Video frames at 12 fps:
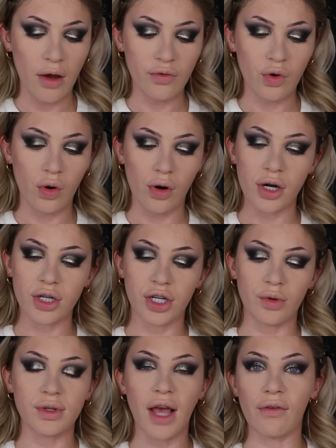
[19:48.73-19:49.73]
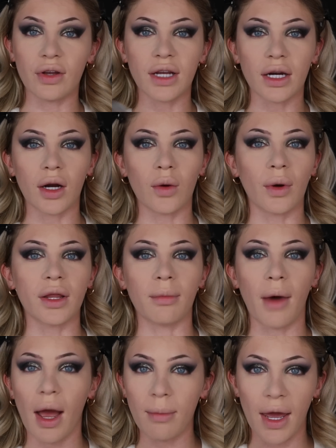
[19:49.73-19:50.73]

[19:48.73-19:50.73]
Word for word: of course she was having dinner with my